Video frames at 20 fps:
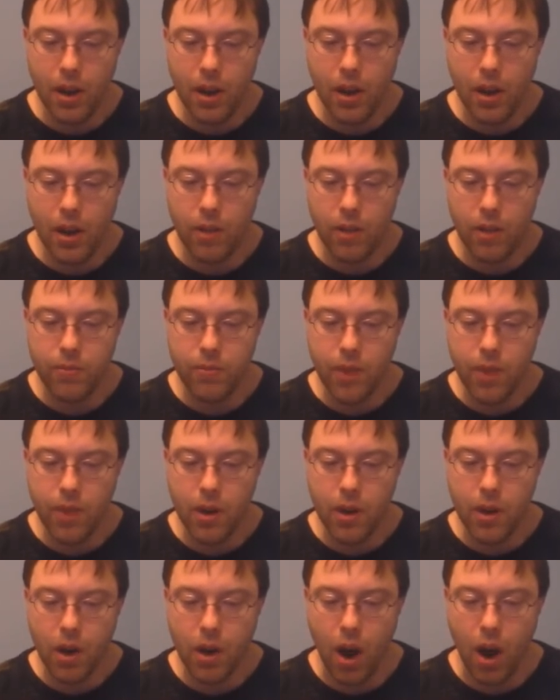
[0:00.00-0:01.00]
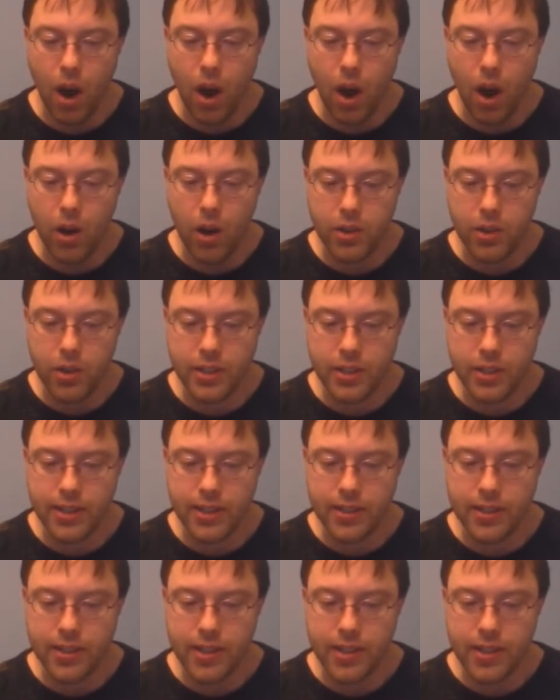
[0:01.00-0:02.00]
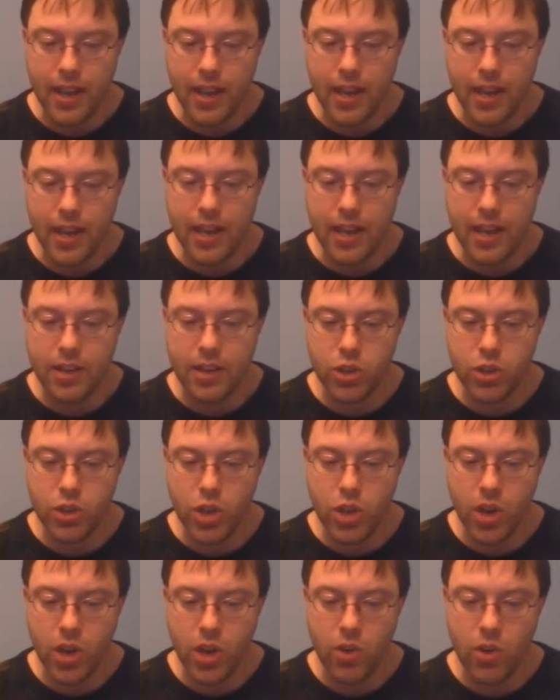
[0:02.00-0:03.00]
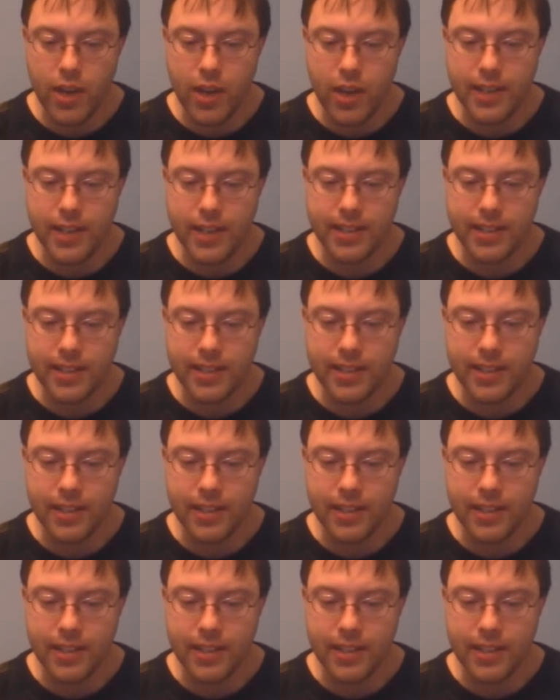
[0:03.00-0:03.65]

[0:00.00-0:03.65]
of cards in the shoe is